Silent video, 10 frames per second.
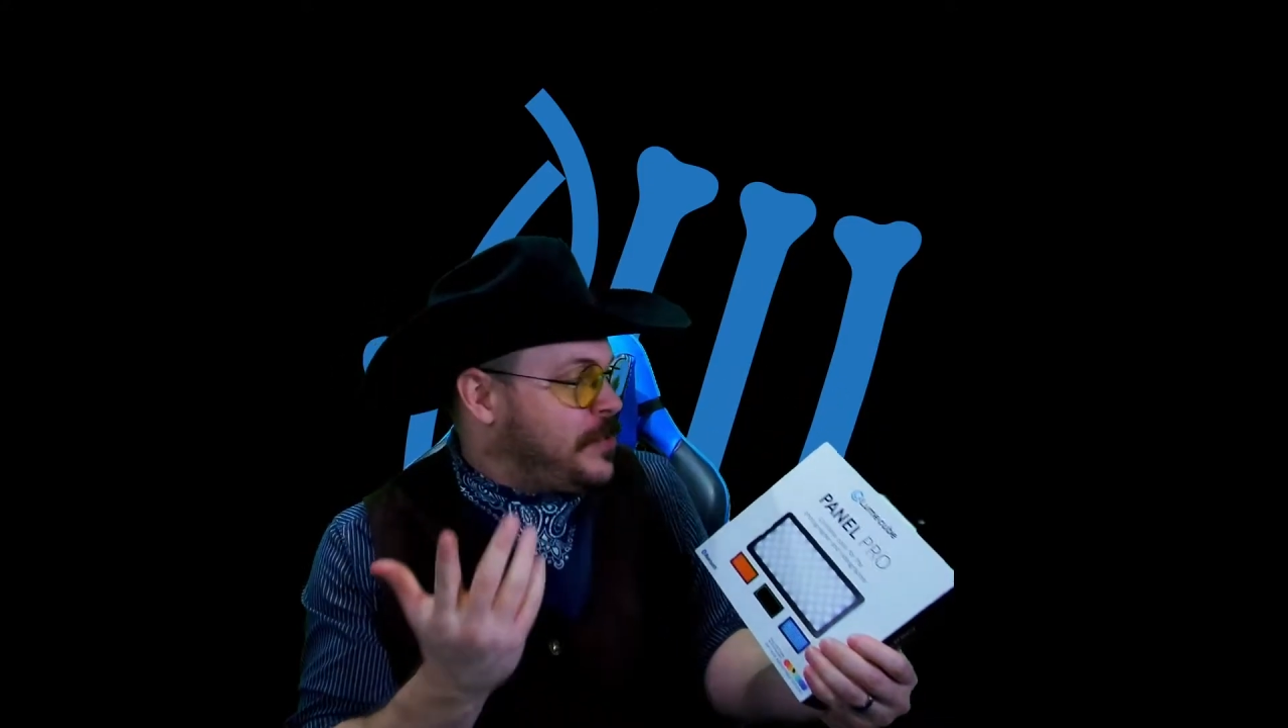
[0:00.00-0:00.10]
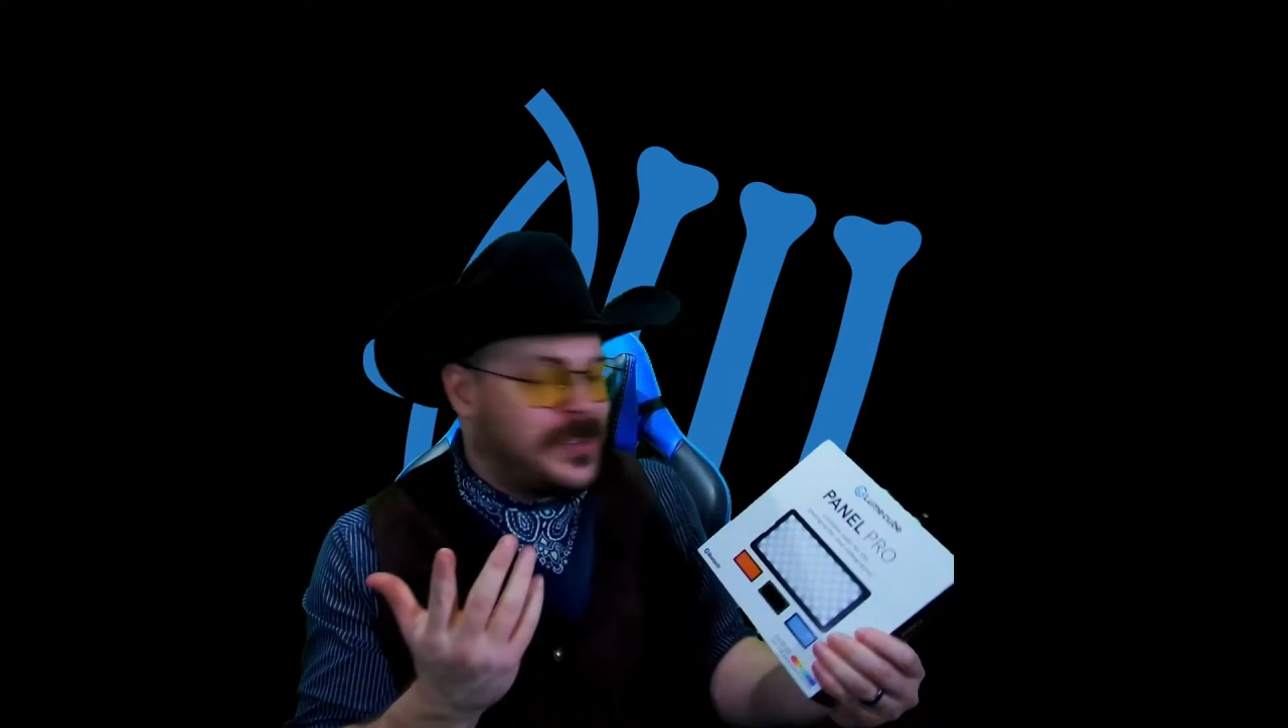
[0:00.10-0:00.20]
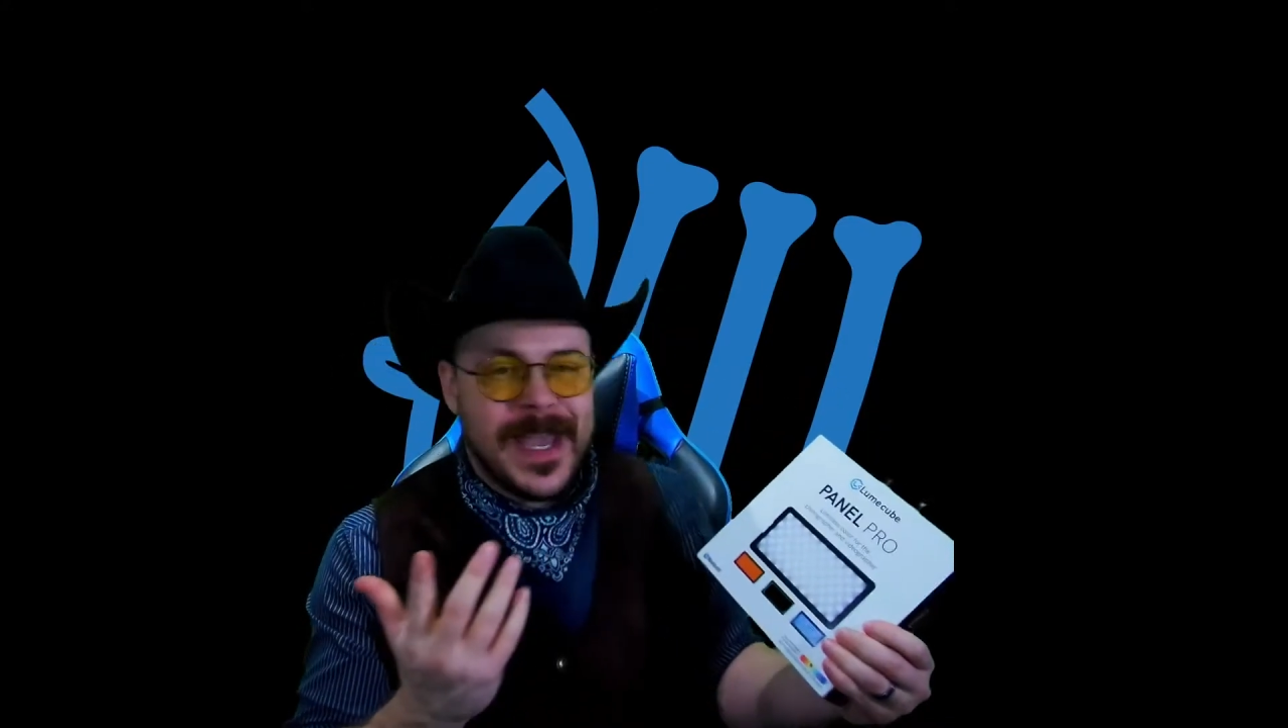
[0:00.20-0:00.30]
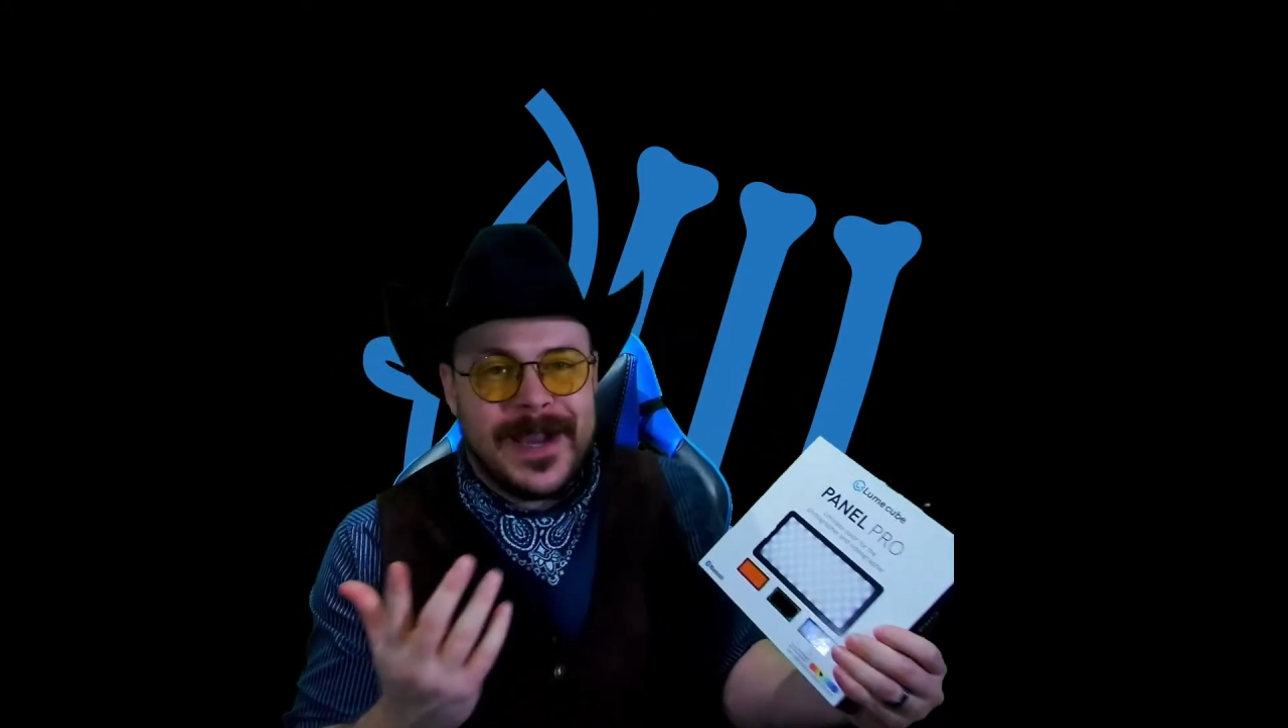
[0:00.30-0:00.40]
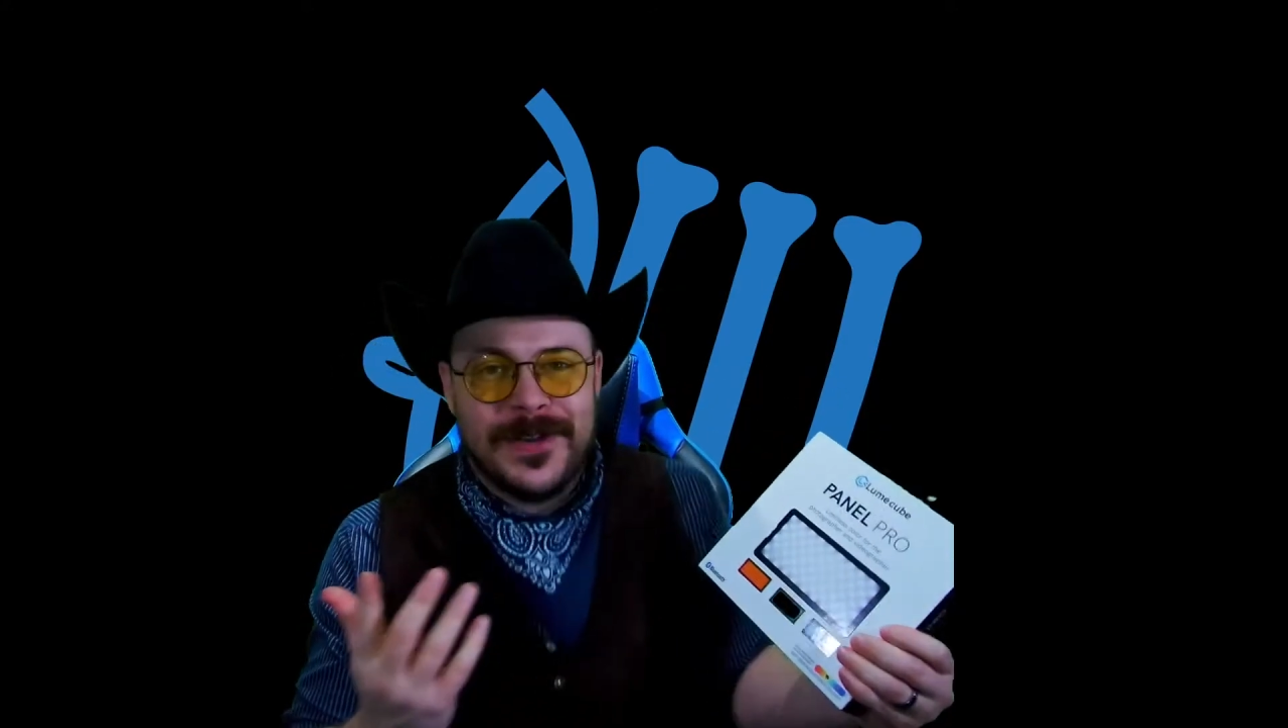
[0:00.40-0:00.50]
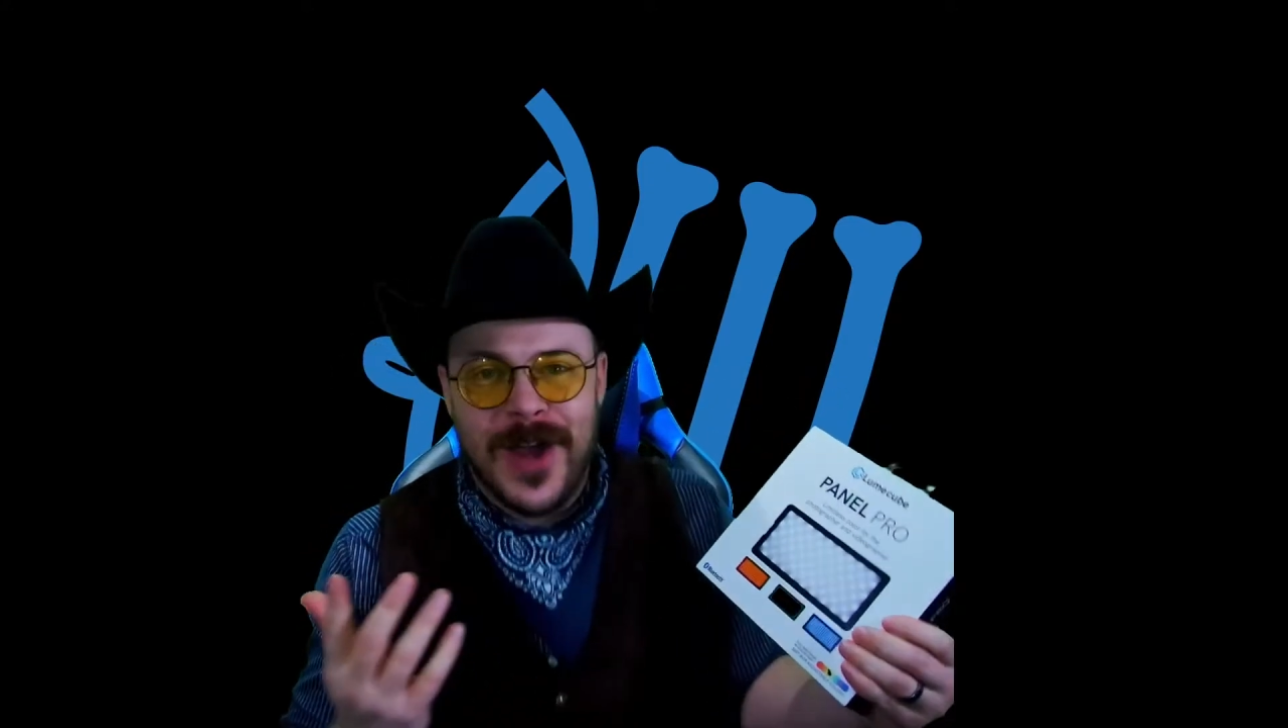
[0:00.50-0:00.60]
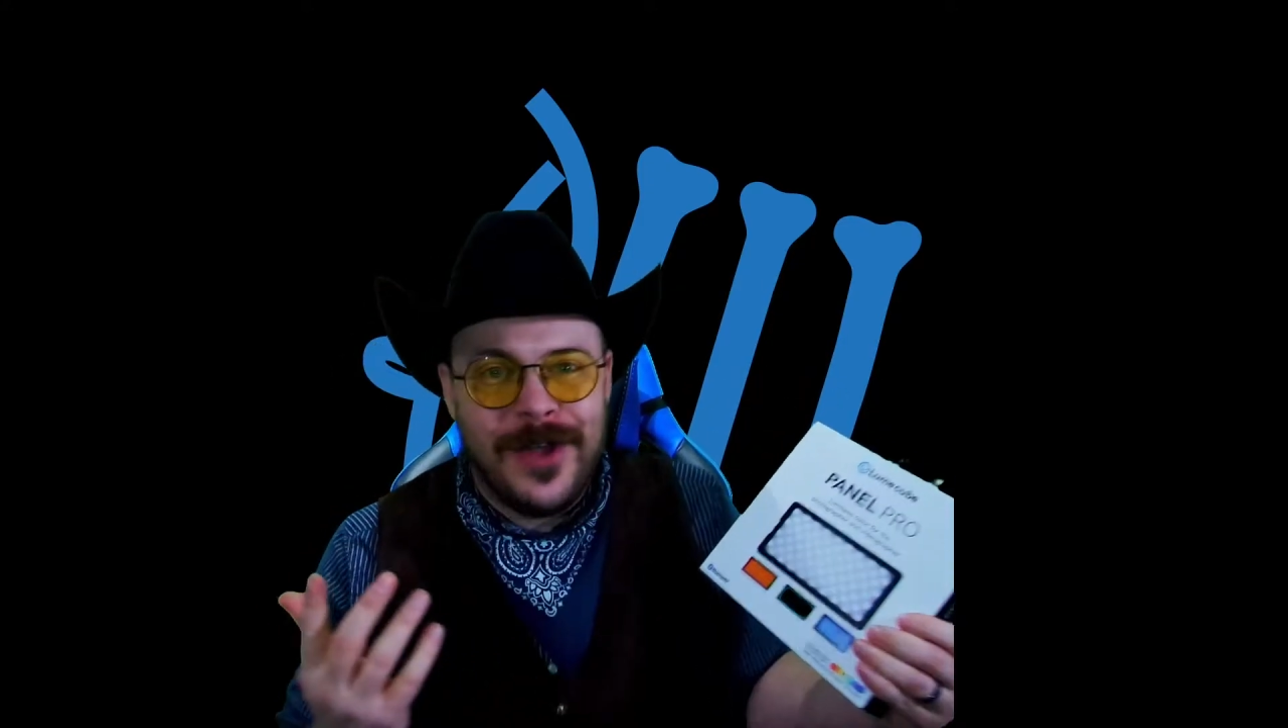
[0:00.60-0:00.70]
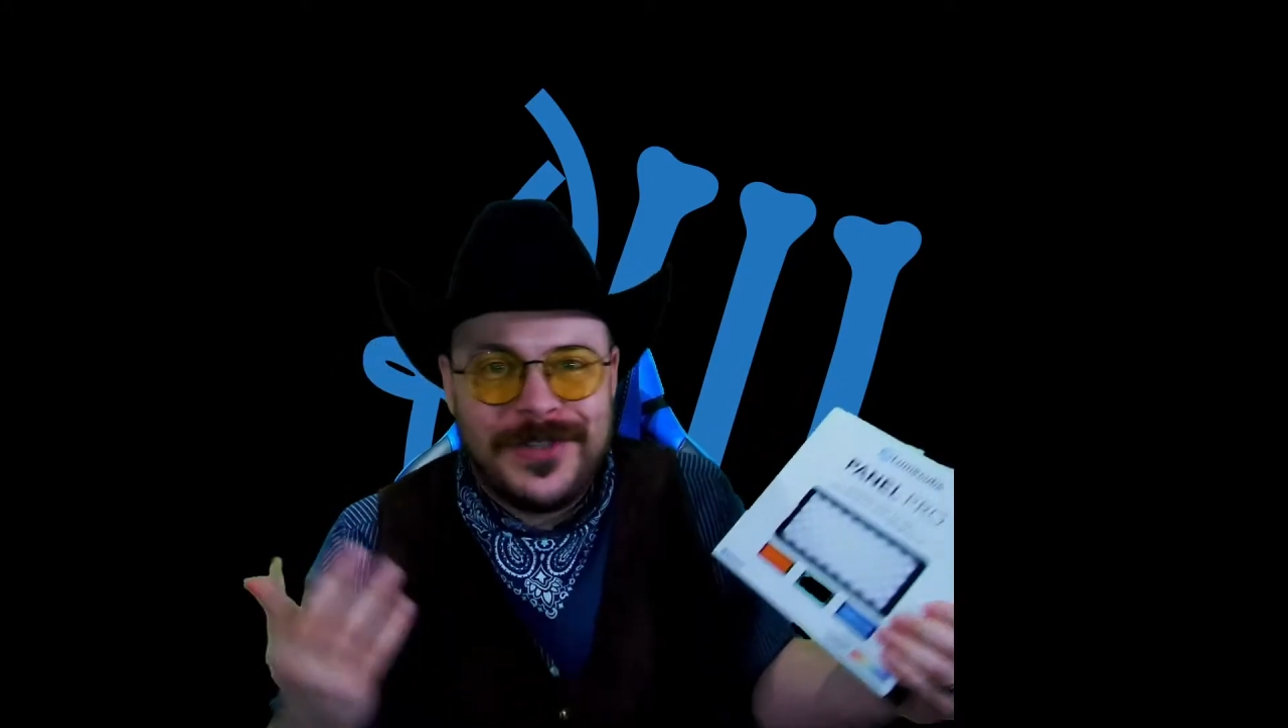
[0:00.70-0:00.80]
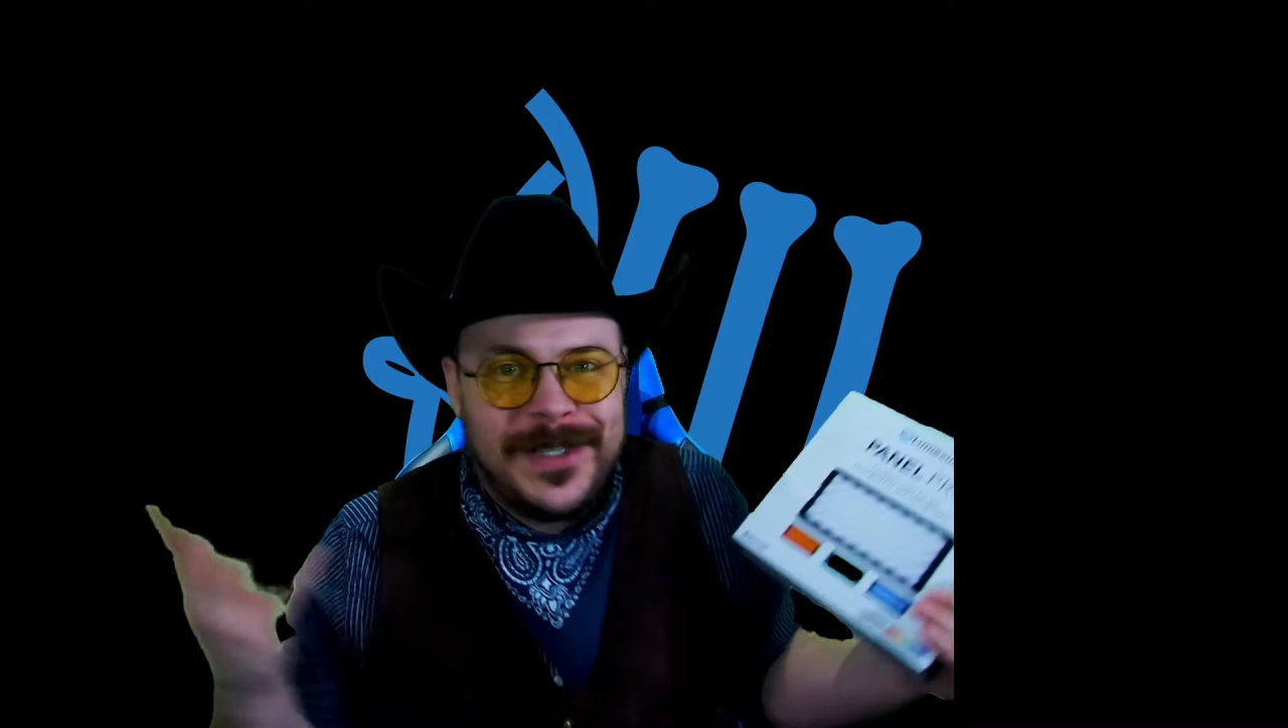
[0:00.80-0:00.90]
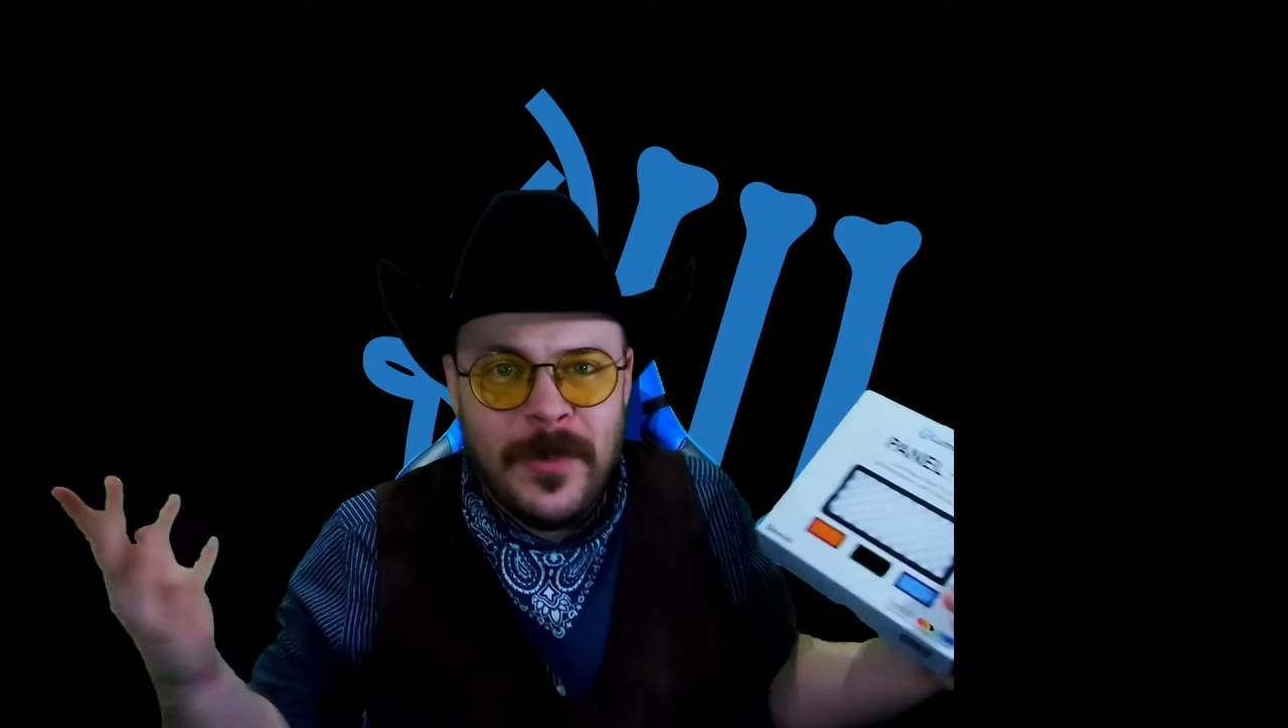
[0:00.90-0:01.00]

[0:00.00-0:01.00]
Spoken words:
technology.